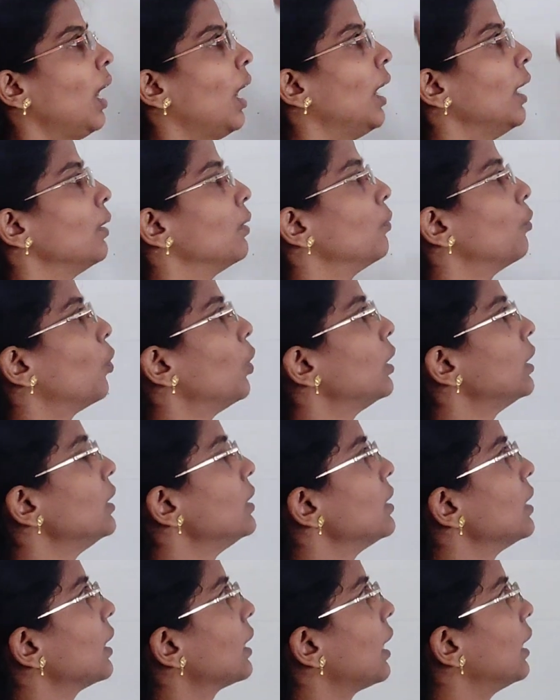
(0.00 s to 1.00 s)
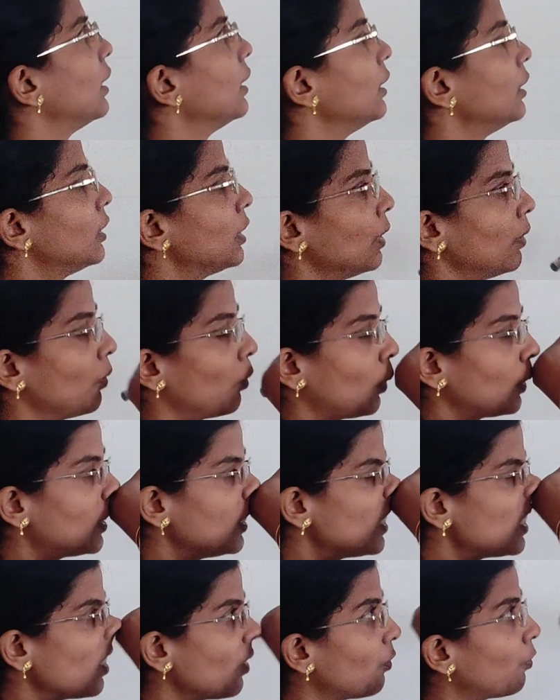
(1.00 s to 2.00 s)
And what is the condition? What
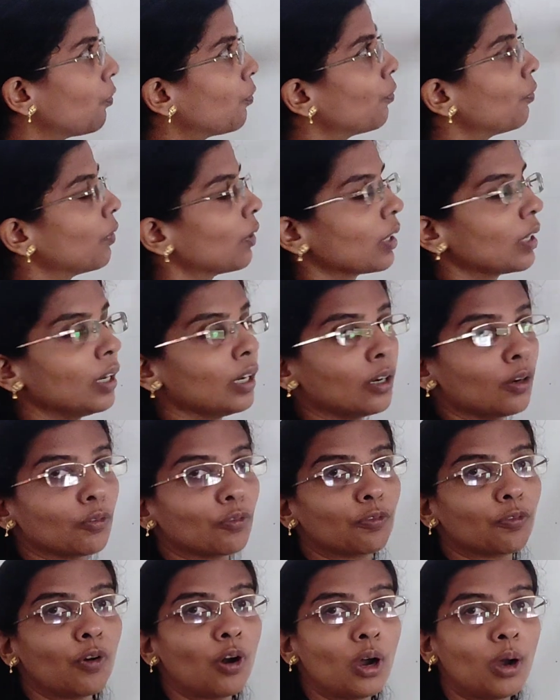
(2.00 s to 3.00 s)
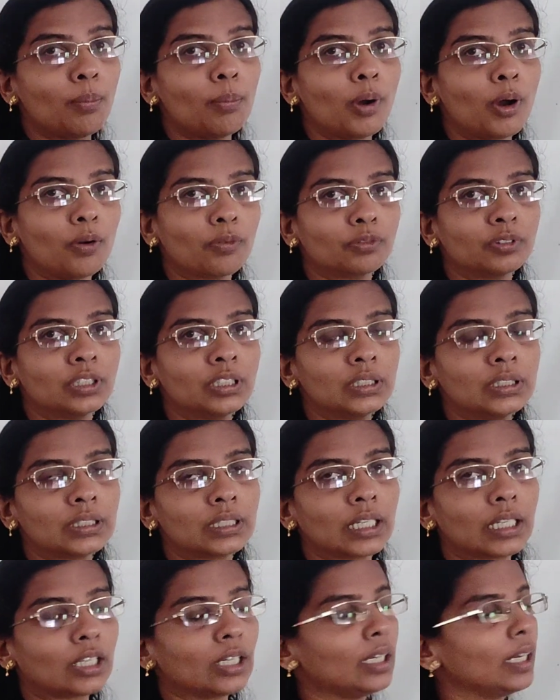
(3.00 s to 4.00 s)
is the form of this
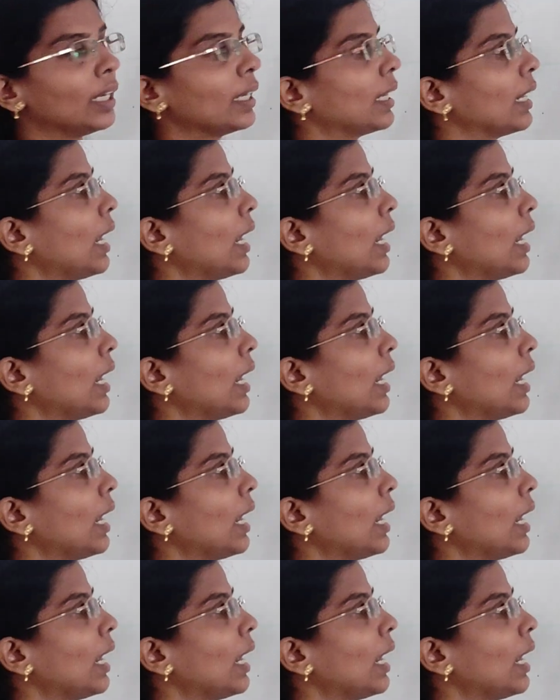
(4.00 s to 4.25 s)
regular